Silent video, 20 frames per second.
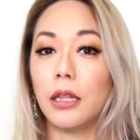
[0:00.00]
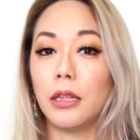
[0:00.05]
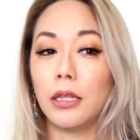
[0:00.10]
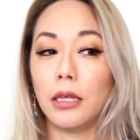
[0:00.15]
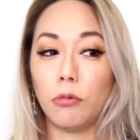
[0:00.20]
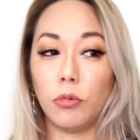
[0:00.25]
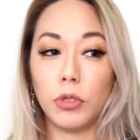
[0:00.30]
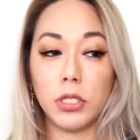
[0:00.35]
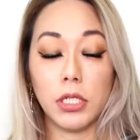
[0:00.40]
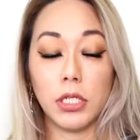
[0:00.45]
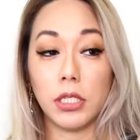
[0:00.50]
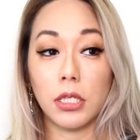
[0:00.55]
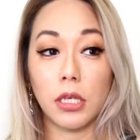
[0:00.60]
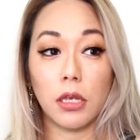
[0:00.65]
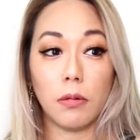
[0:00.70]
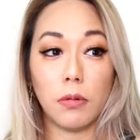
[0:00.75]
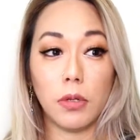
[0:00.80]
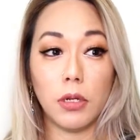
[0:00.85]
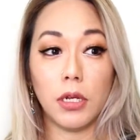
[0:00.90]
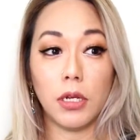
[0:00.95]
that which is
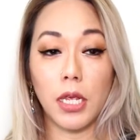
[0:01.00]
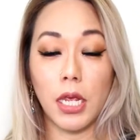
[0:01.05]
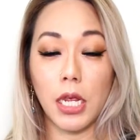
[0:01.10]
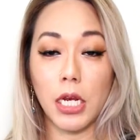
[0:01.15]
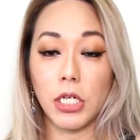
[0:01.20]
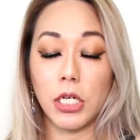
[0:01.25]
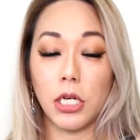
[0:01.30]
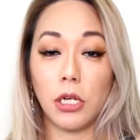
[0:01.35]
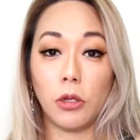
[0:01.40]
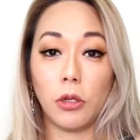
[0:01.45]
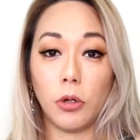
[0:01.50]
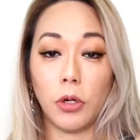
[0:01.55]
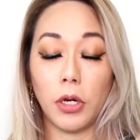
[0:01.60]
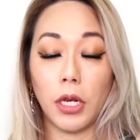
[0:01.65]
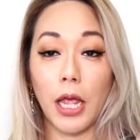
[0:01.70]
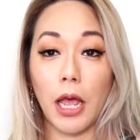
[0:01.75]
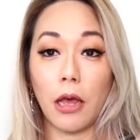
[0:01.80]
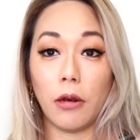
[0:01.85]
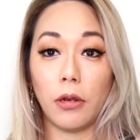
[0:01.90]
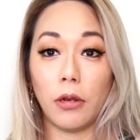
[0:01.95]
communication, learning how